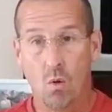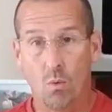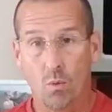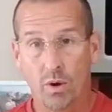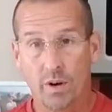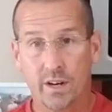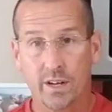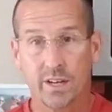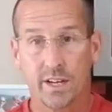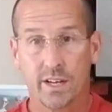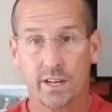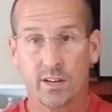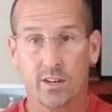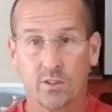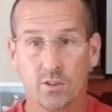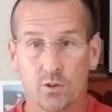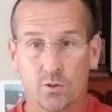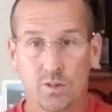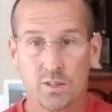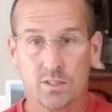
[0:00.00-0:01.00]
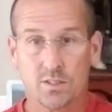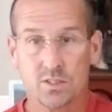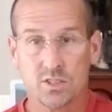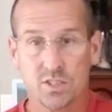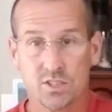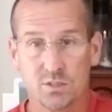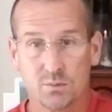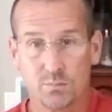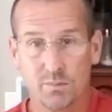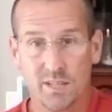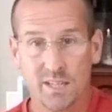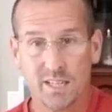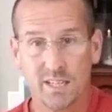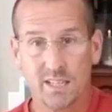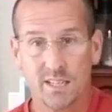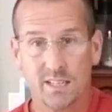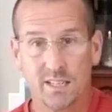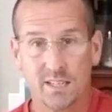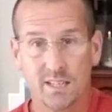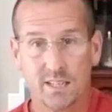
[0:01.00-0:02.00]
we're going to get it on the grill in just a
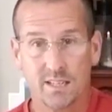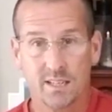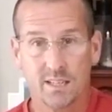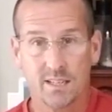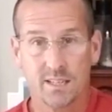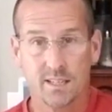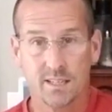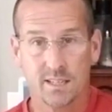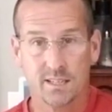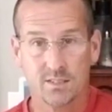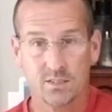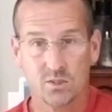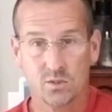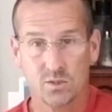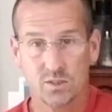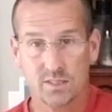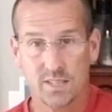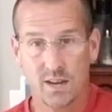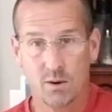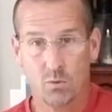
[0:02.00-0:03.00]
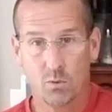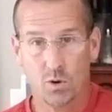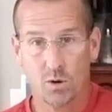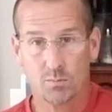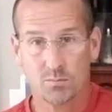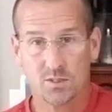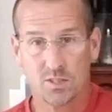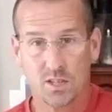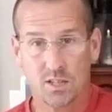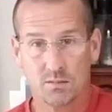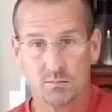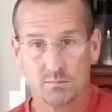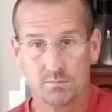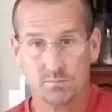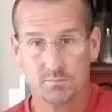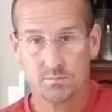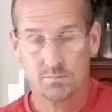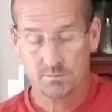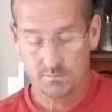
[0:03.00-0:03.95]
minute, as soon as that warms up.